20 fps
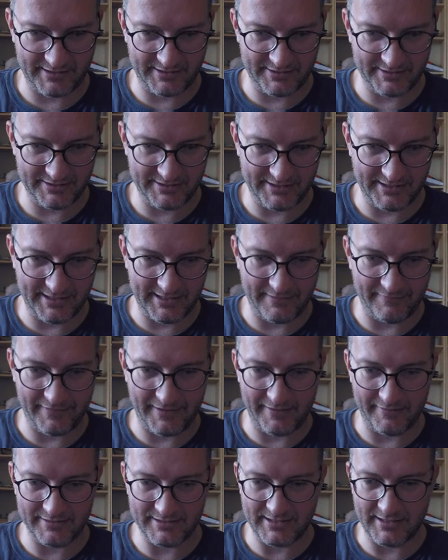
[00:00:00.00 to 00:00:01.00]
See, 11
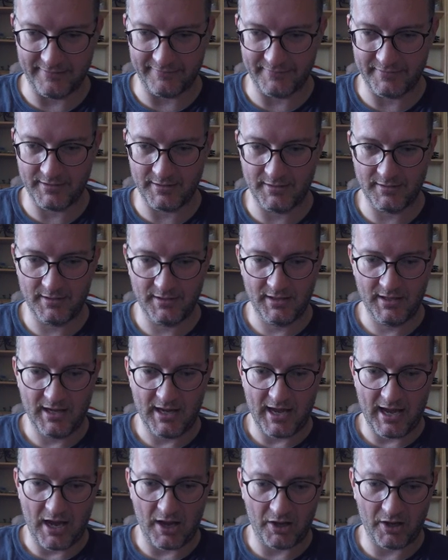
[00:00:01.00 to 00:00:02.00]
hours left.
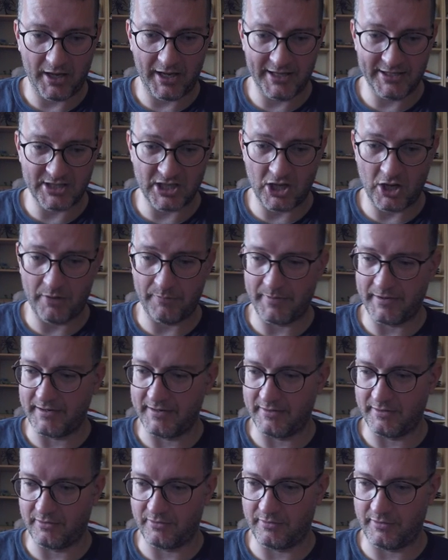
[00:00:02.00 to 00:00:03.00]
It's a lot better
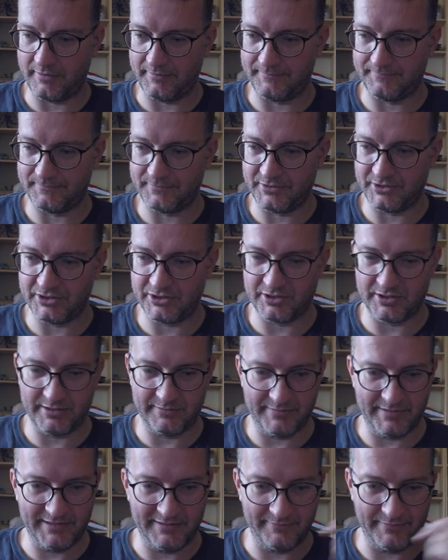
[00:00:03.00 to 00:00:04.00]
than cron. You just got to
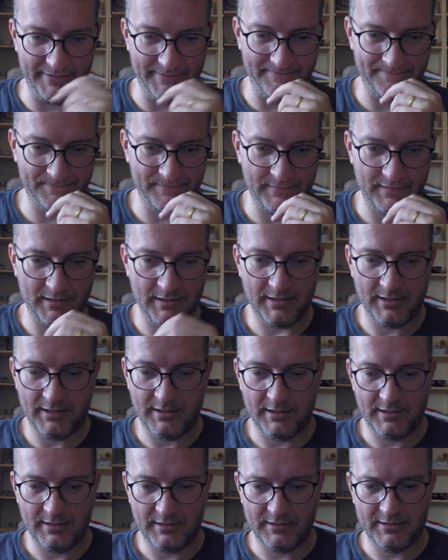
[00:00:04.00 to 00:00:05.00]
believe me.
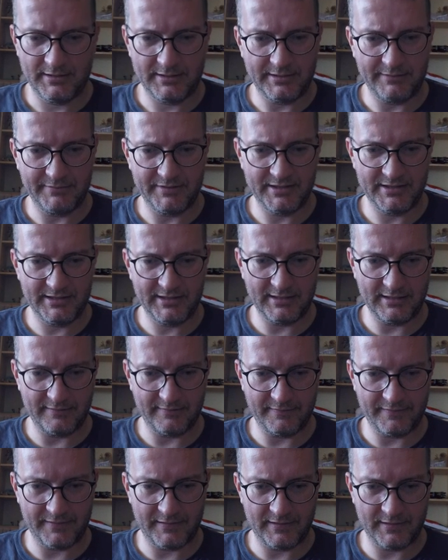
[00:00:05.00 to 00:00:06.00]
Let me see how
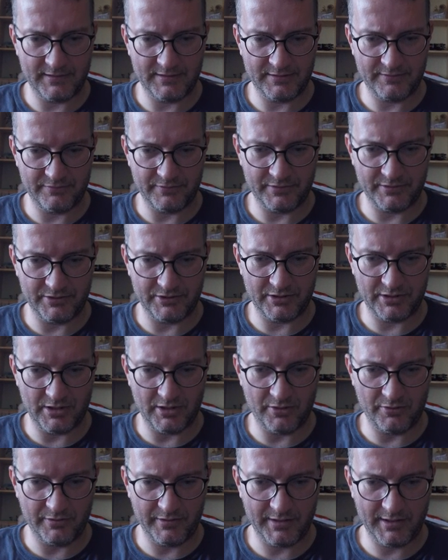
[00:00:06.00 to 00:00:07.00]
this one's
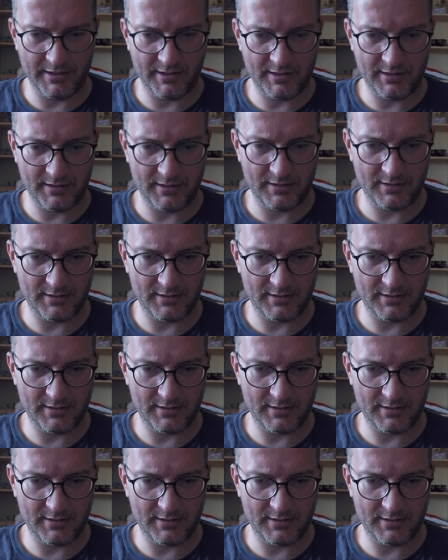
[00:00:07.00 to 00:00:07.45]
going.